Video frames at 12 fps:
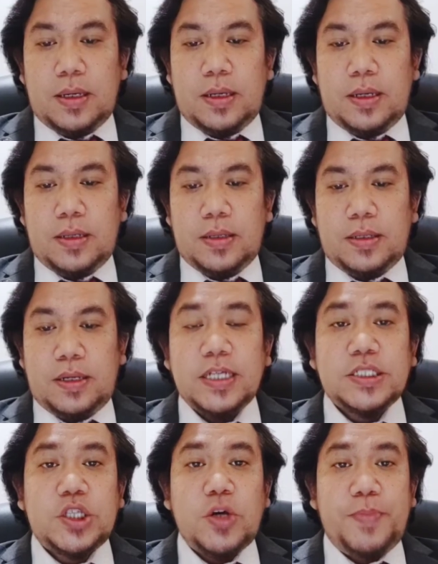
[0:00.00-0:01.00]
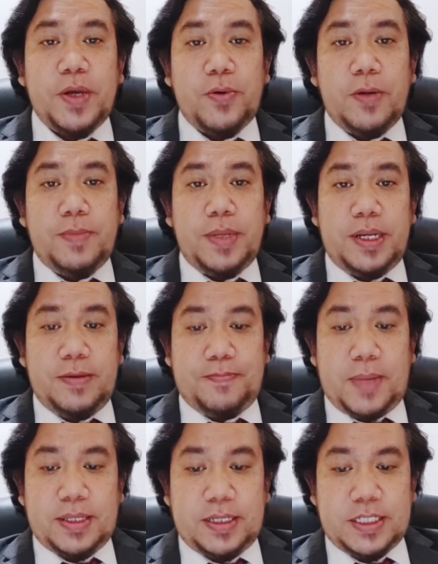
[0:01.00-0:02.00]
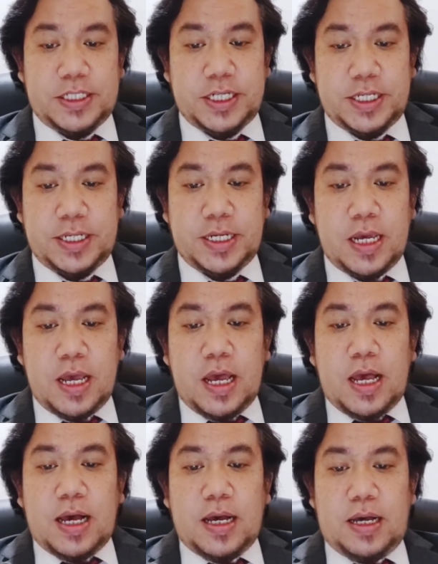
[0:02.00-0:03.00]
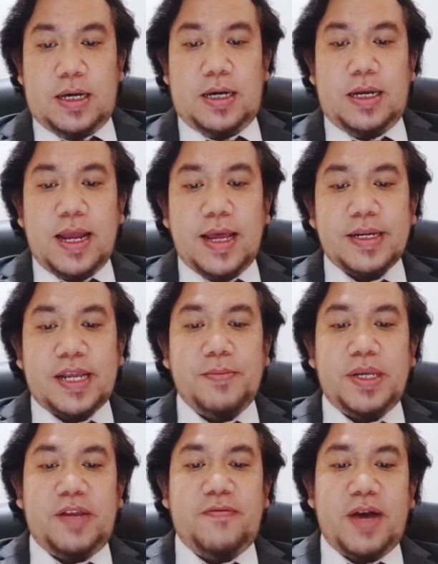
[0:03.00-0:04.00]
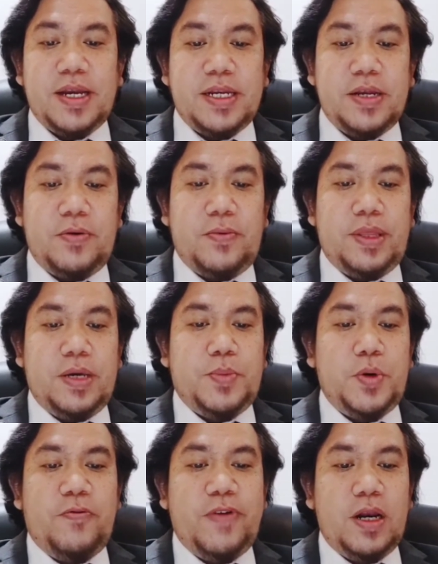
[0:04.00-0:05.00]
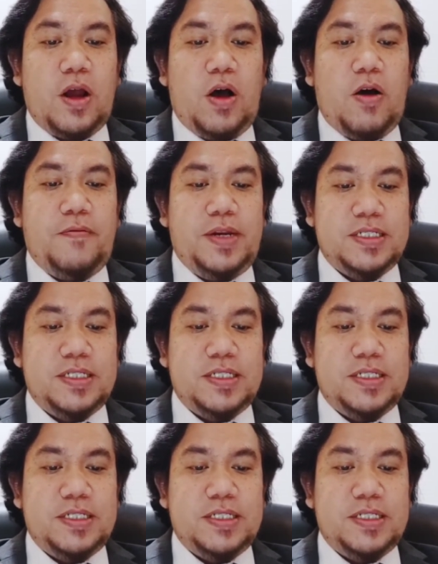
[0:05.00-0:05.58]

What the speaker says: Next topic will be the partition. A land can be divided with the approval of the State